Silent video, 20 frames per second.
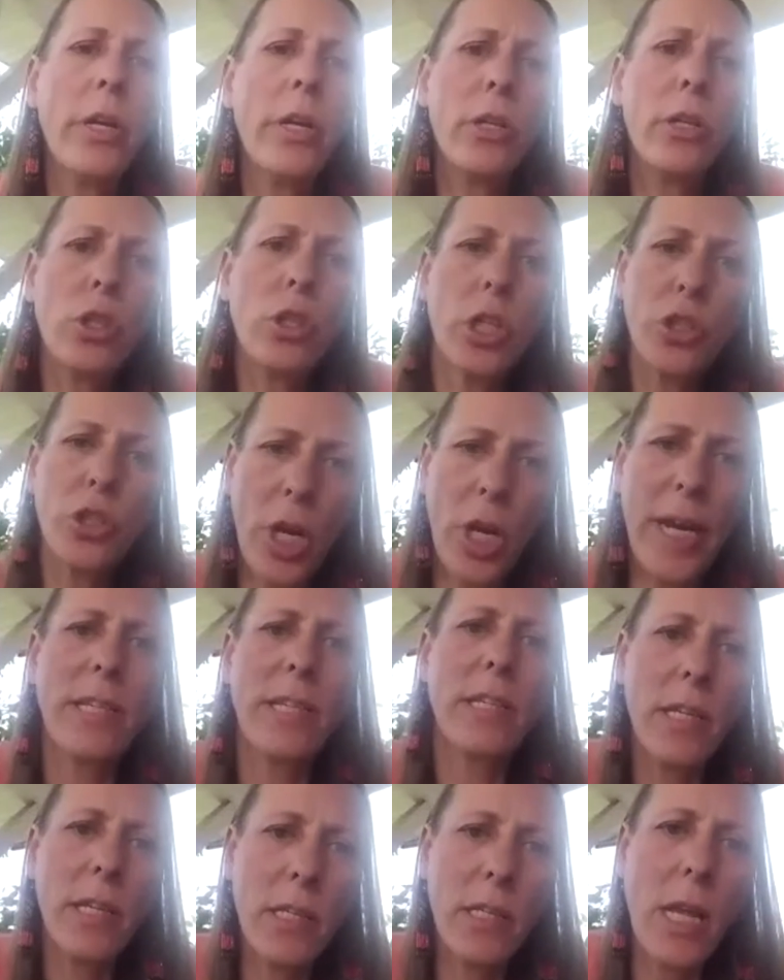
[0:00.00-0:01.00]
to
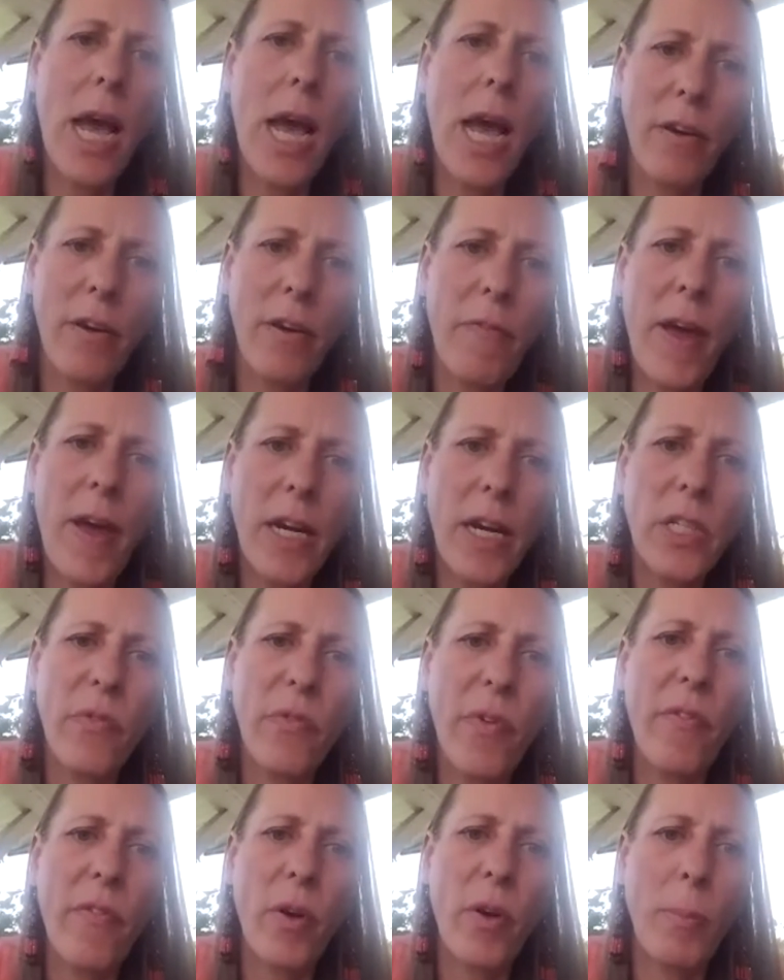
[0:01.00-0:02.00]
chase the side effects
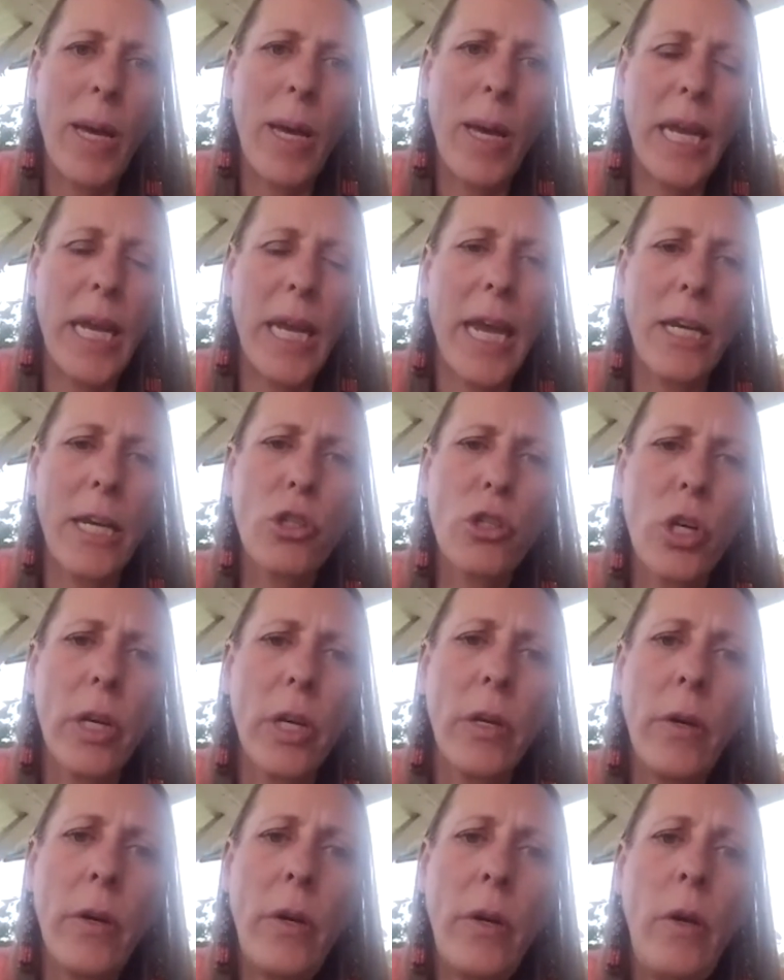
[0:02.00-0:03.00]
of every
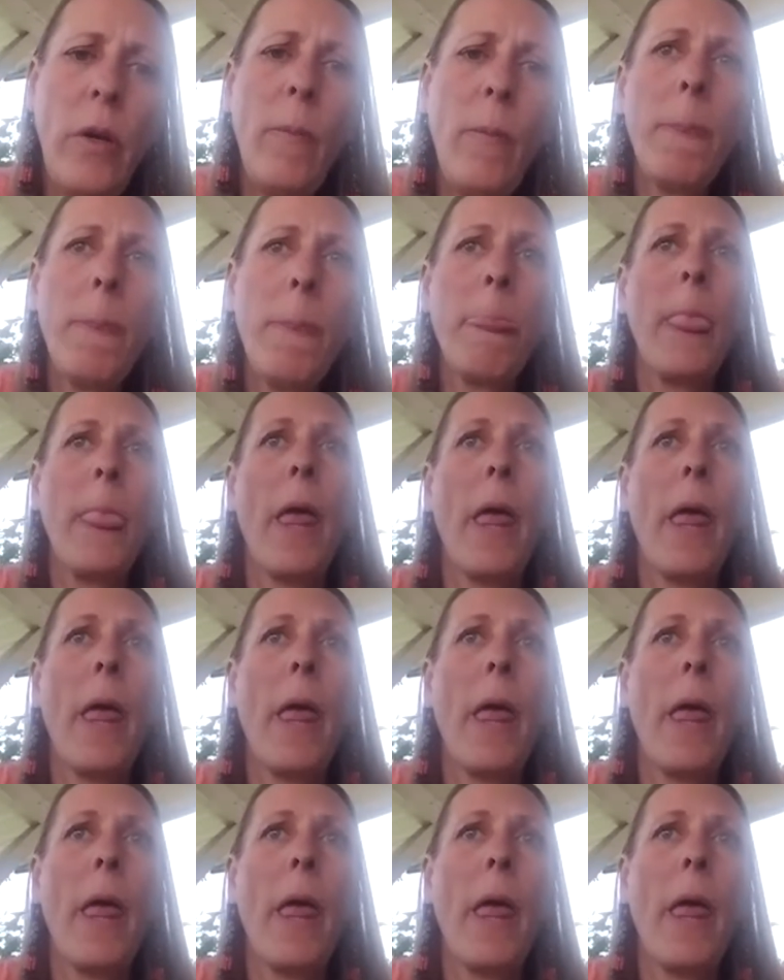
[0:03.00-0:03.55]
medication. Right.